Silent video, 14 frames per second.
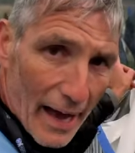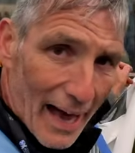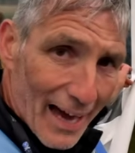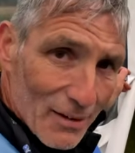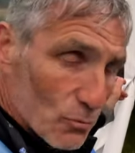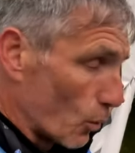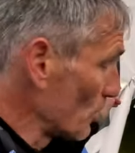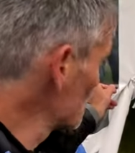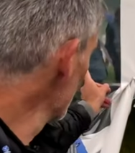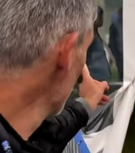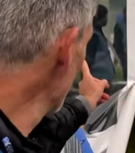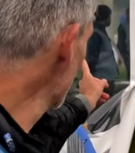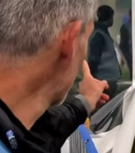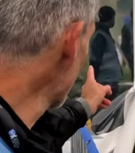And once
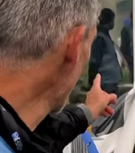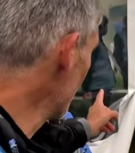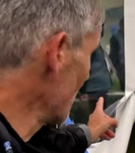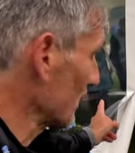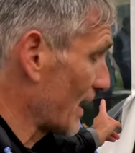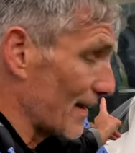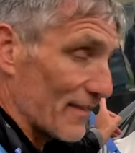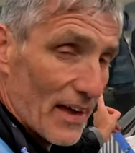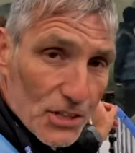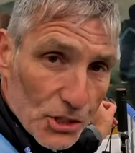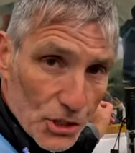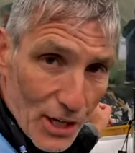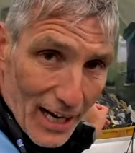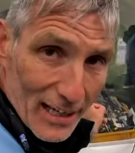in this tent, they'll get their
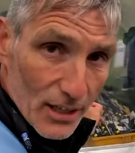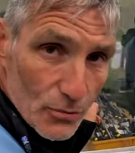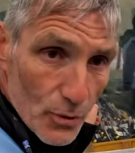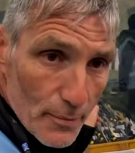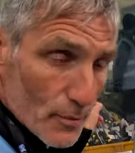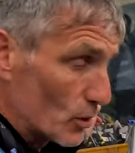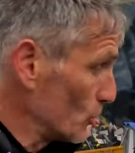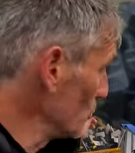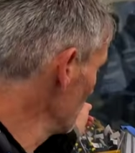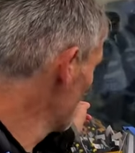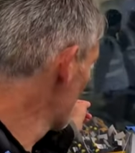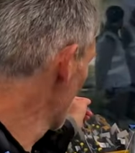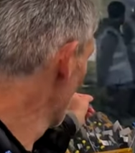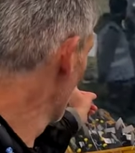tracker removed.